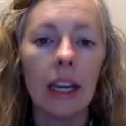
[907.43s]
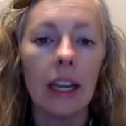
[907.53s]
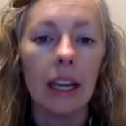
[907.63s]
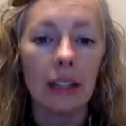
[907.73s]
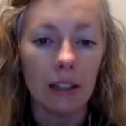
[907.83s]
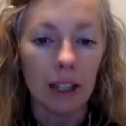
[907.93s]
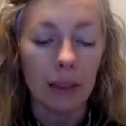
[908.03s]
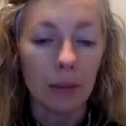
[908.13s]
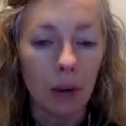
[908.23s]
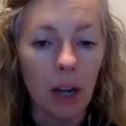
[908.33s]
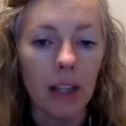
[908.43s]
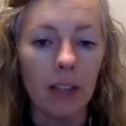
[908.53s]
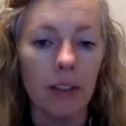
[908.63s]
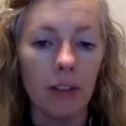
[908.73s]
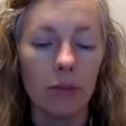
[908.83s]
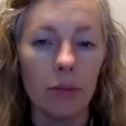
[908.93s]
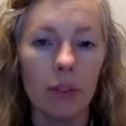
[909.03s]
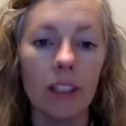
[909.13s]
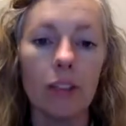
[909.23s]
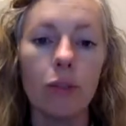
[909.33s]
and like quality
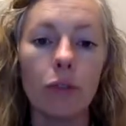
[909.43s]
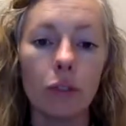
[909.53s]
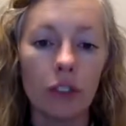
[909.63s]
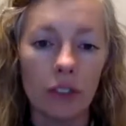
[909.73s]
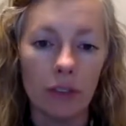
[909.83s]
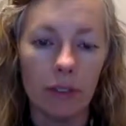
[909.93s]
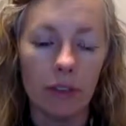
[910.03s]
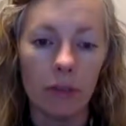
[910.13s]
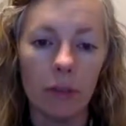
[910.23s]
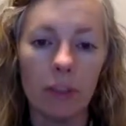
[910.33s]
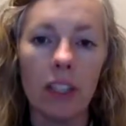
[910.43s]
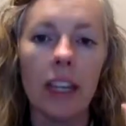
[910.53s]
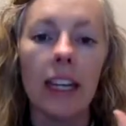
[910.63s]
vegetables, like nutritious vegetables,